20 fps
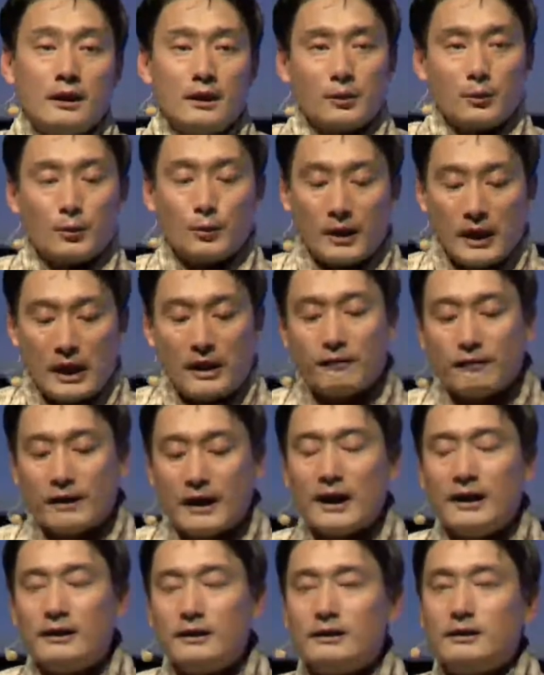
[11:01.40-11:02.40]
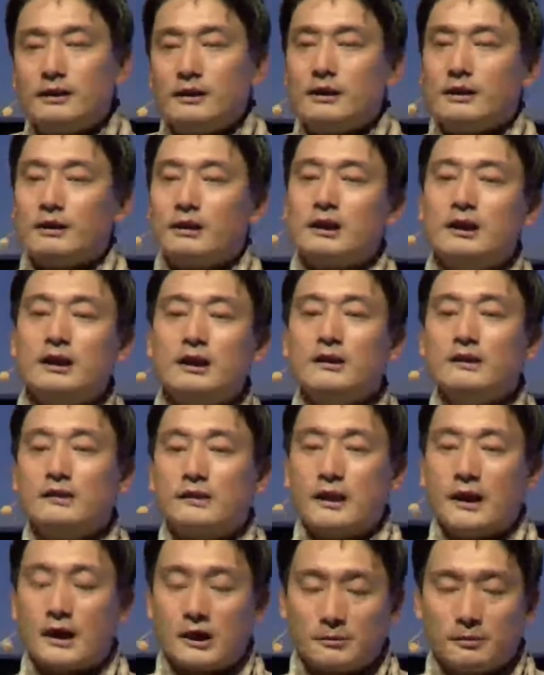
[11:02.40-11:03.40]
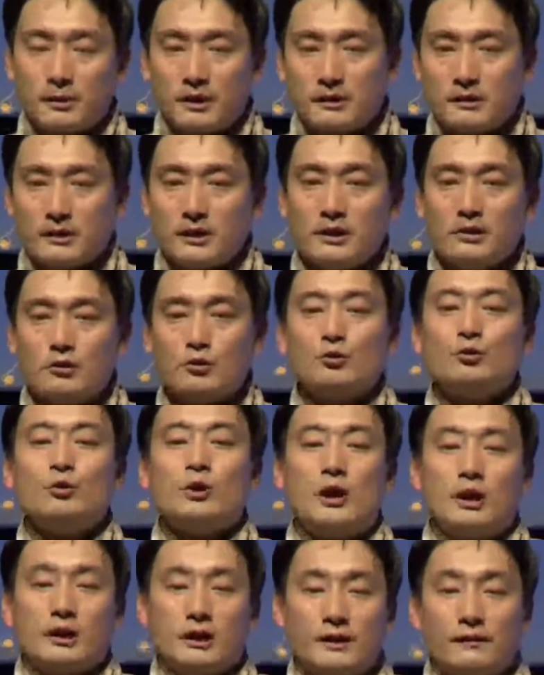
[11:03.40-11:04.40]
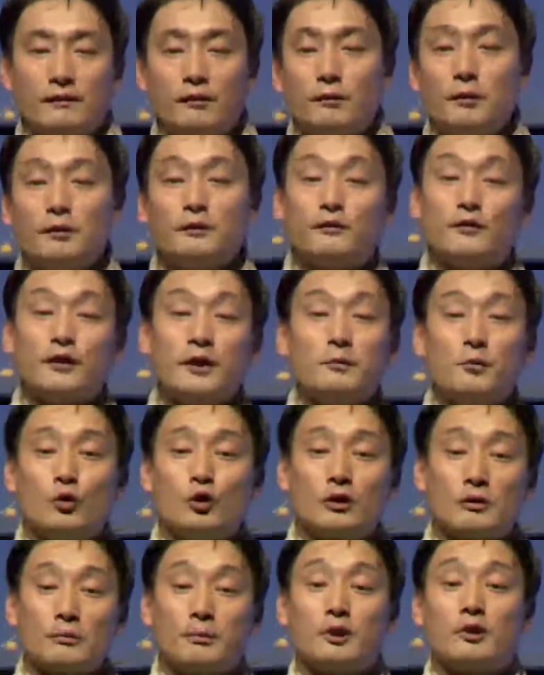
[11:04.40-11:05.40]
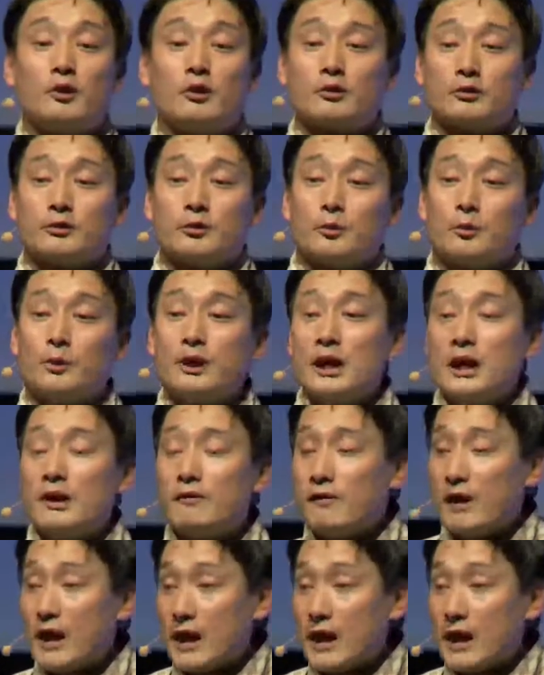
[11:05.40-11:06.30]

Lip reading: We have added these aspects into our development framework because we have